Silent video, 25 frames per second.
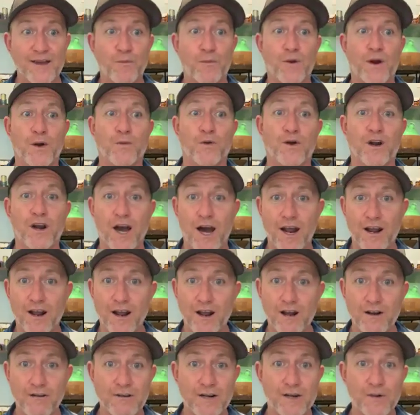When we're not
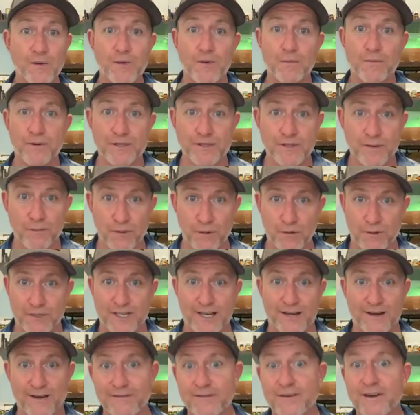hungry, we put the bowl
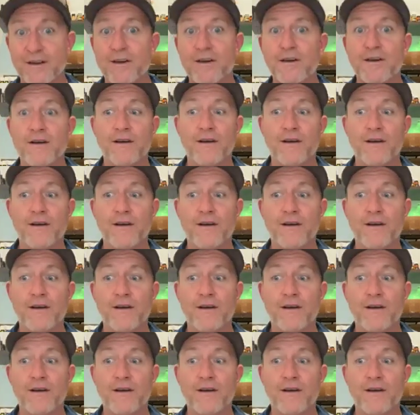down.